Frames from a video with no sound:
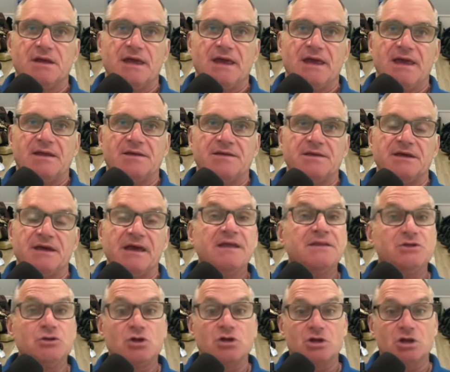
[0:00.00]
and uh,
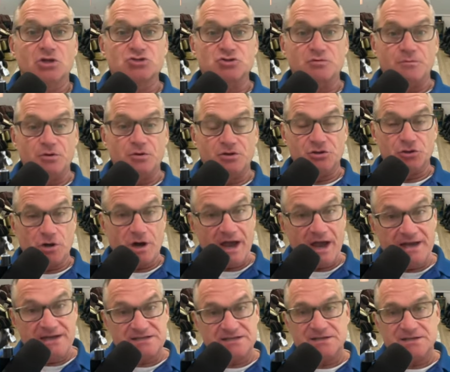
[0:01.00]
and you can also put in your
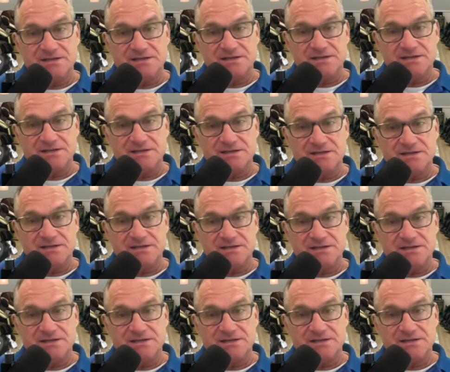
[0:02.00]
height and
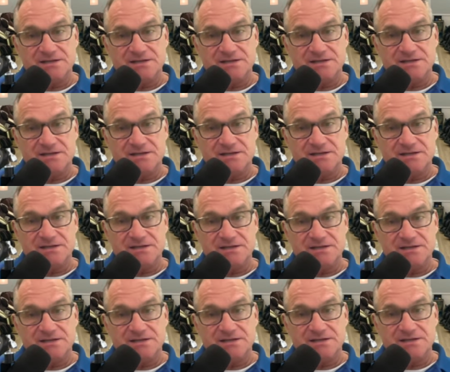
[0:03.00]
your weight to make sure you've
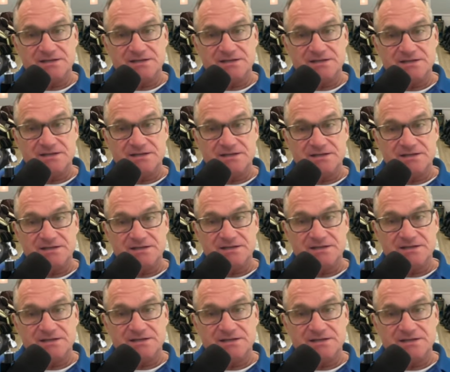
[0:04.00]
got chairs that'll fit you.